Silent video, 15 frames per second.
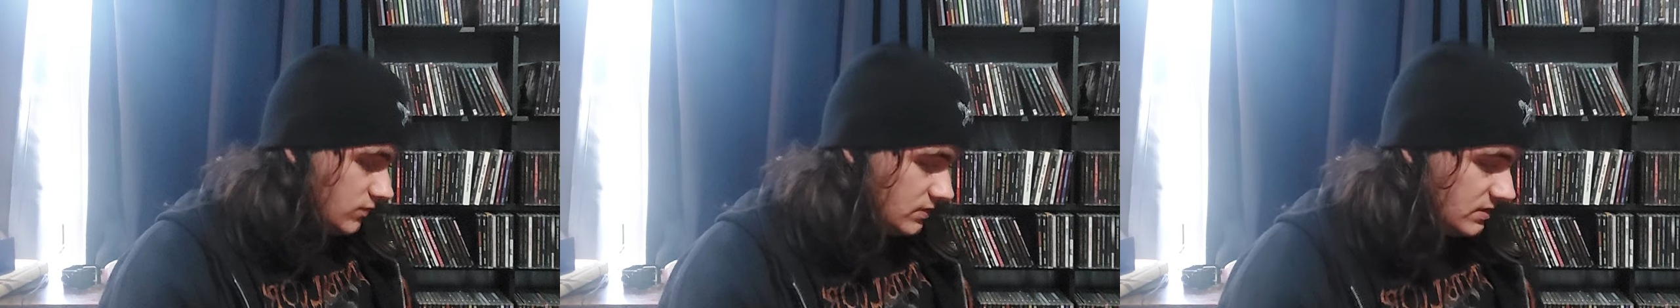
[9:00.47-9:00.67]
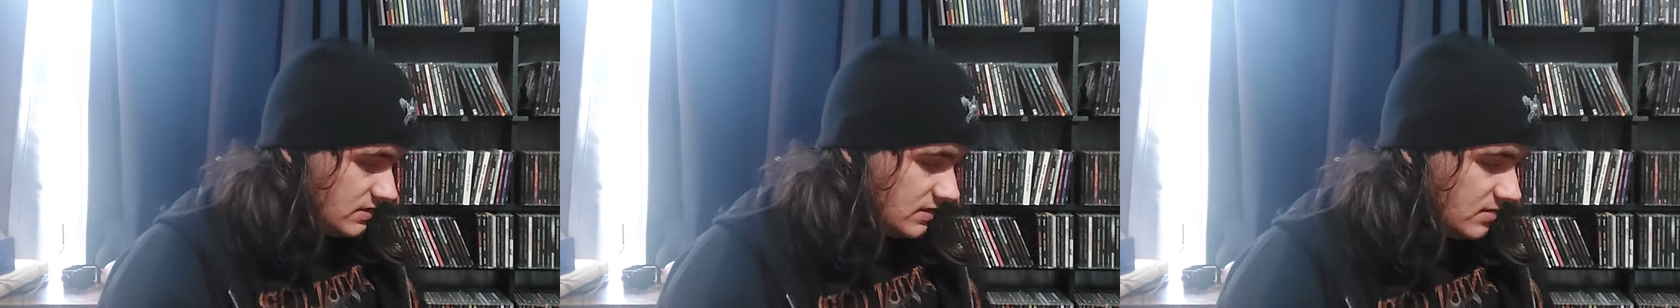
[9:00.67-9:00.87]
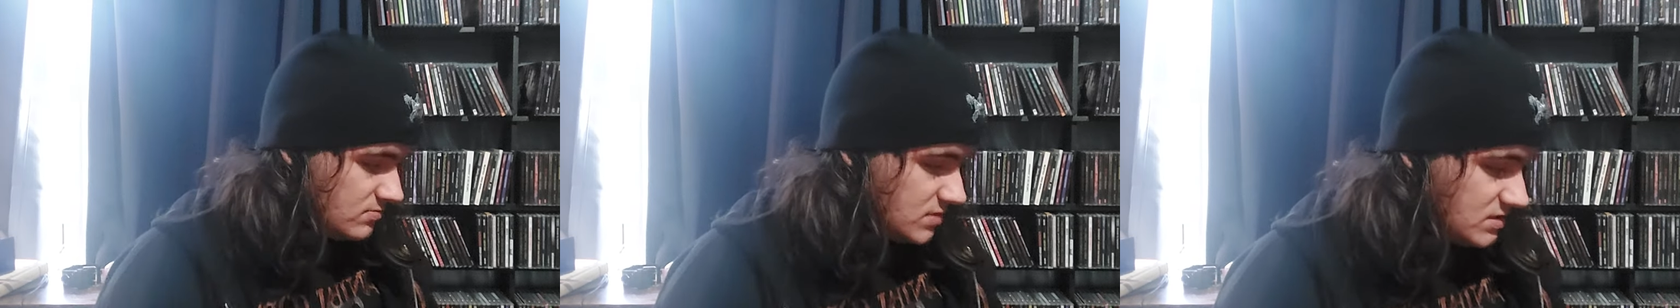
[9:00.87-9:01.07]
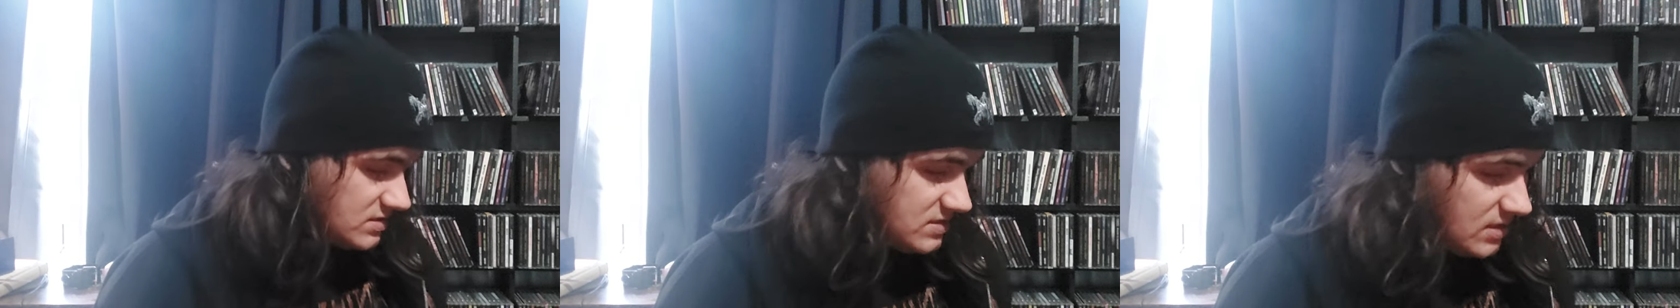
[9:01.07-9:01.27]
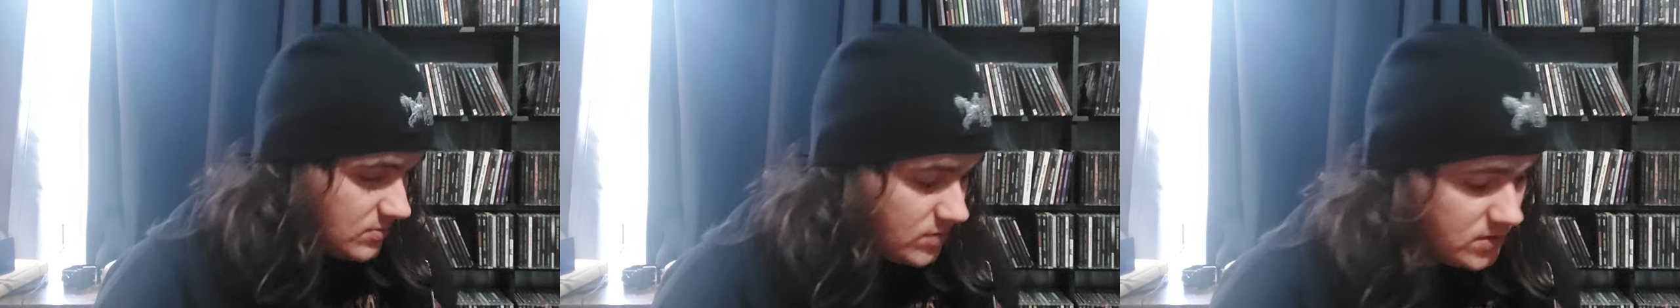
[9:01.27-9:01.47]
what the dead men
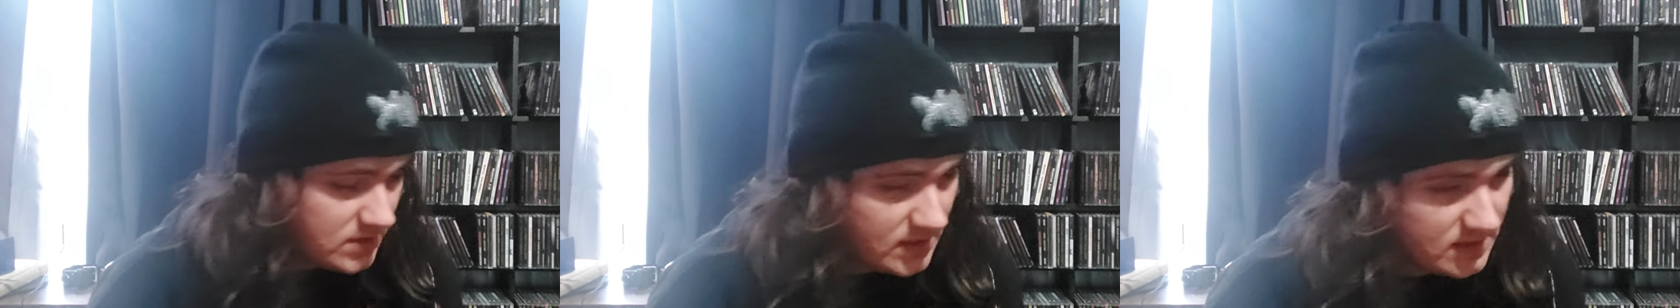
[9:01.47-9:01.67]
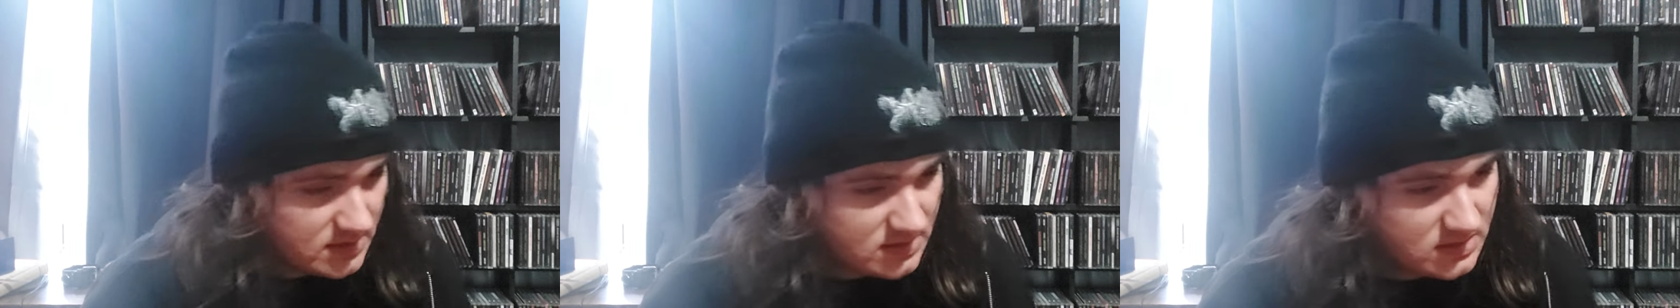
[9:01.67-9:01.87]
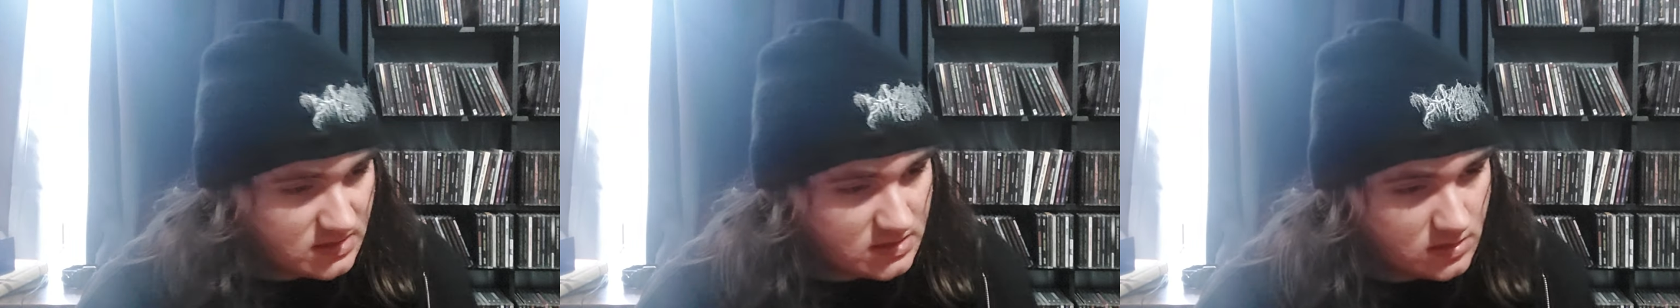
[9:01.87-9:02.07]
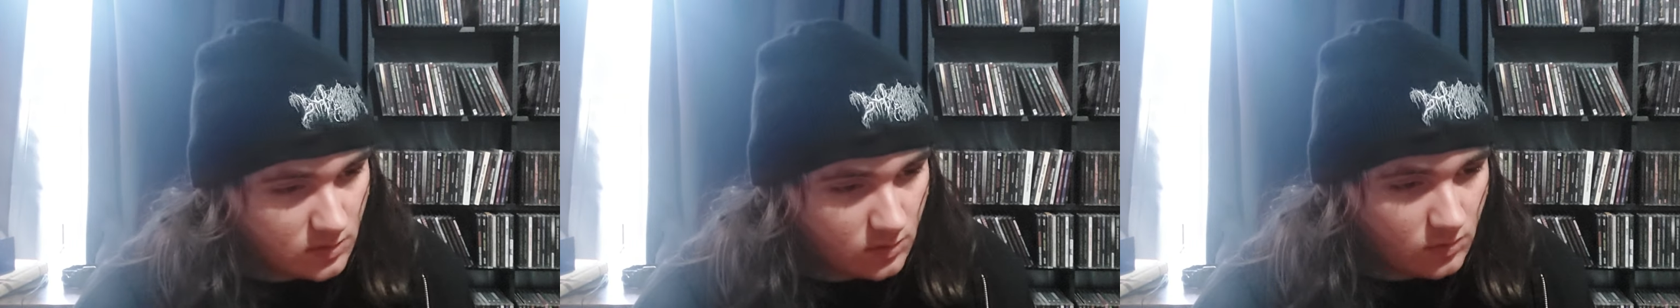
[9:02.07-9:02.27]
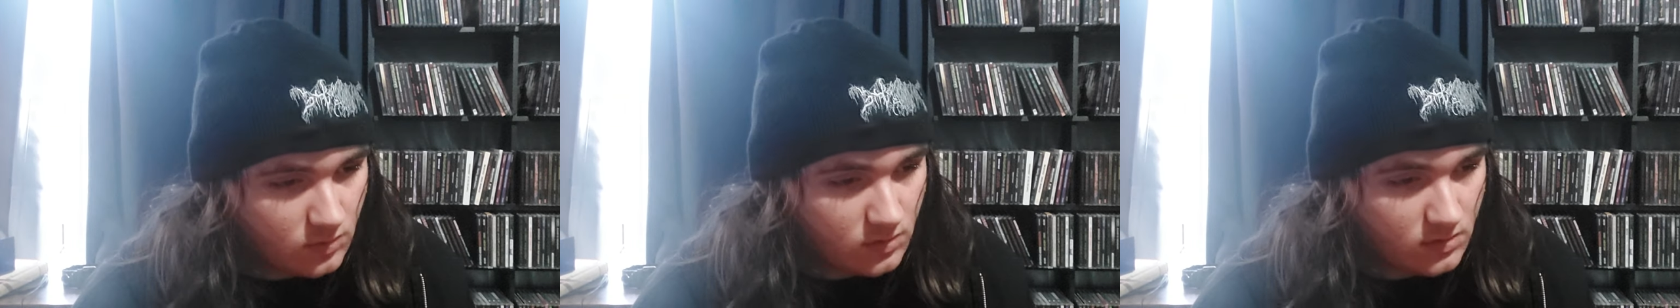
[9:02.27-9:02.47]
say, but that's
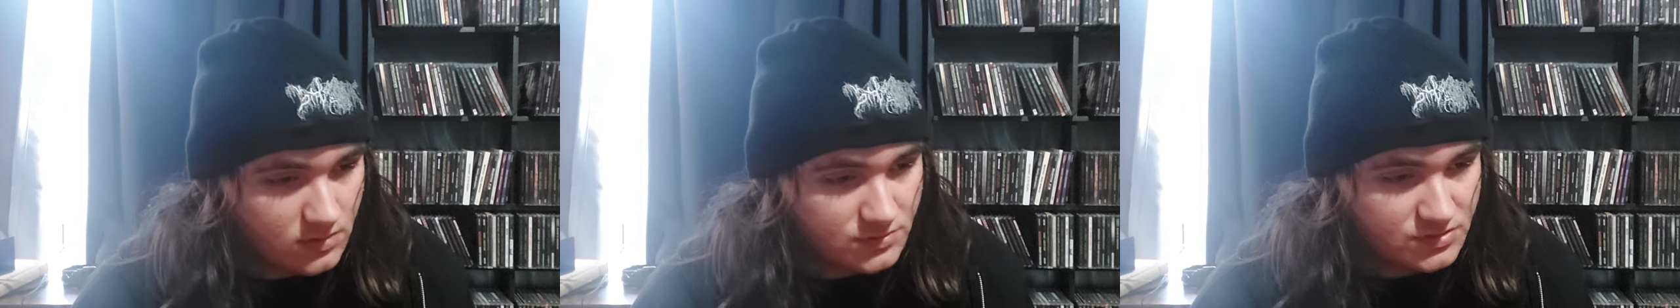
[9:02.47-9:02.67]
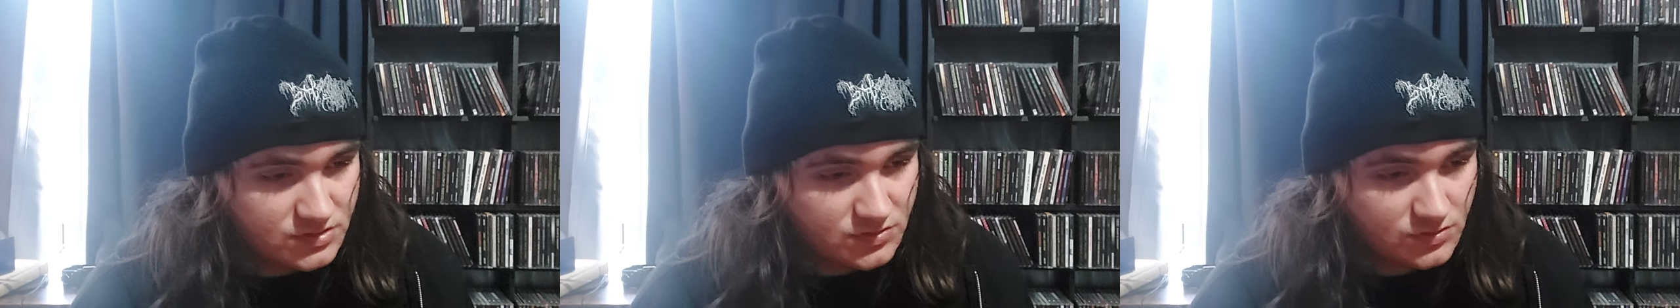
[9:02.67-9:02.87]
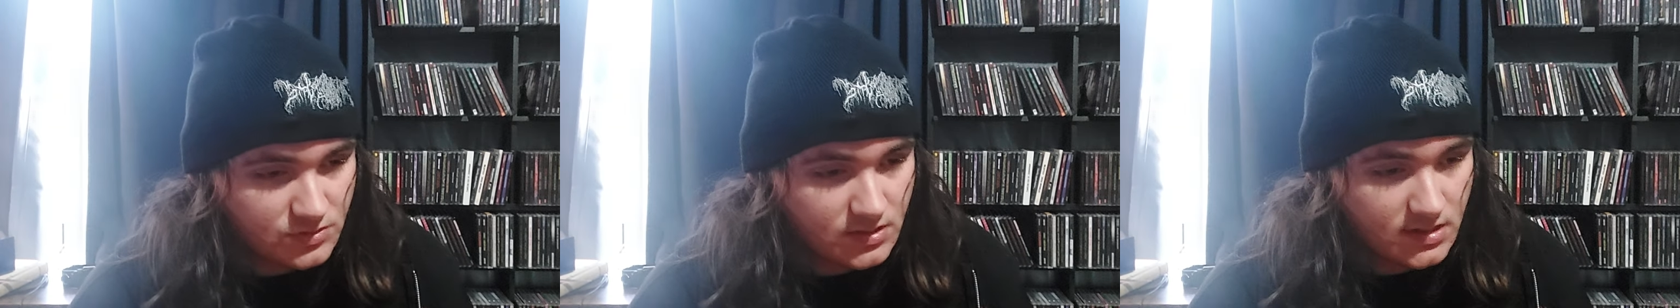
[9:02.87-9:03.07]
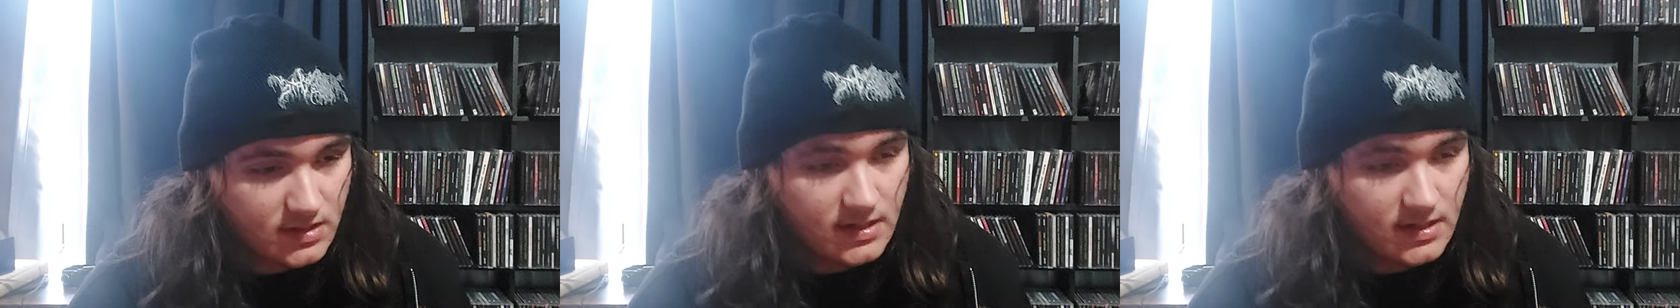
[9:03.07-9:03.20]
a whole other story.